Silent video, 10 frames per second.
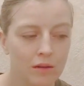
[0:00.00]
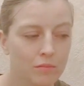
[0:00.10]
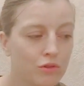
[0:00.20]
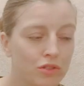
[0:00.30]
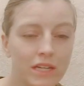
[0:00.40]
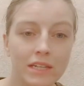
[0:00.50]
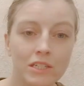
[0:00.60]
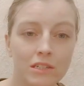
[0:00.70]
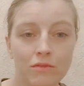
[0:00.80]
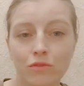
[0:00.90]

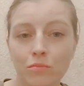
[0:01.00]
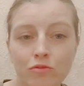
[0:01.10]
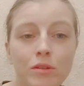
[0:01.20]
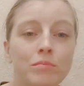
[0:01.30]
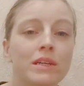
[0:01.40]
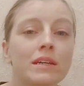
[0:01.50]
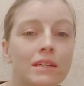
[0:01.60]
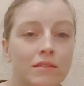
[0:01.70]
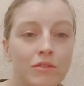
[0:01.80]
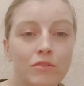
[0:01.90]
protection from dripping
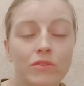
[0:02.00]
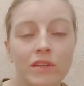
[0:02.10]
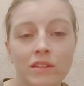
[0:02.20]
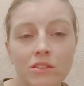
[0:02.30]
and everything.